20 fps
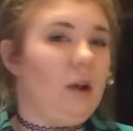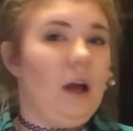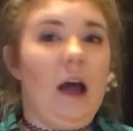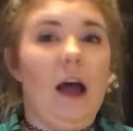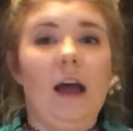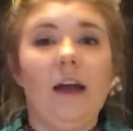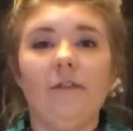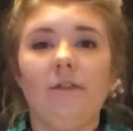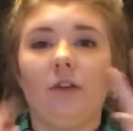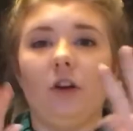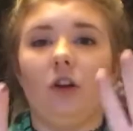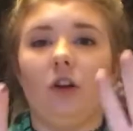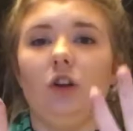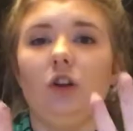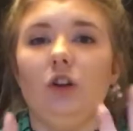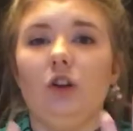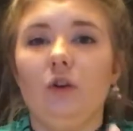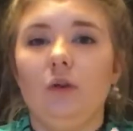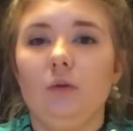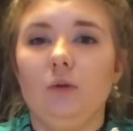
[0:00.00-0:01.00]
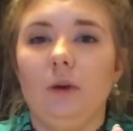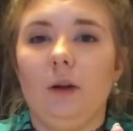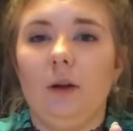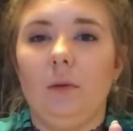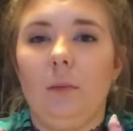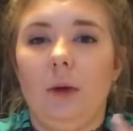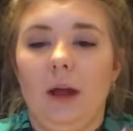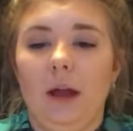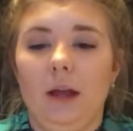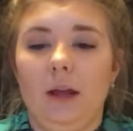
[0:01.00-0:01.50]
I have glue
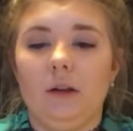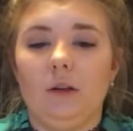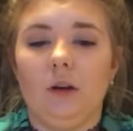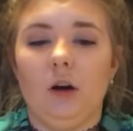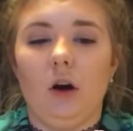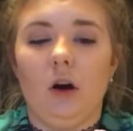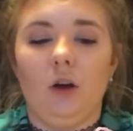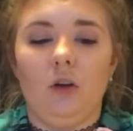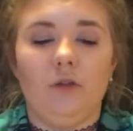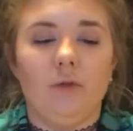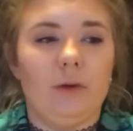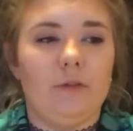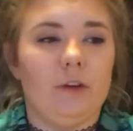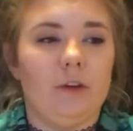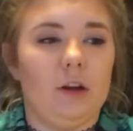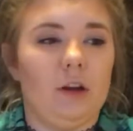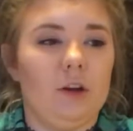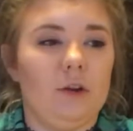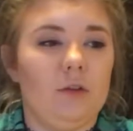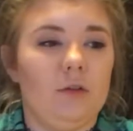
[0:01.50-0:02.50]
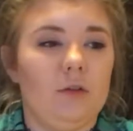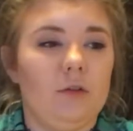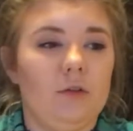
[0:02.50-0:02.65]
and paint all over my fingers.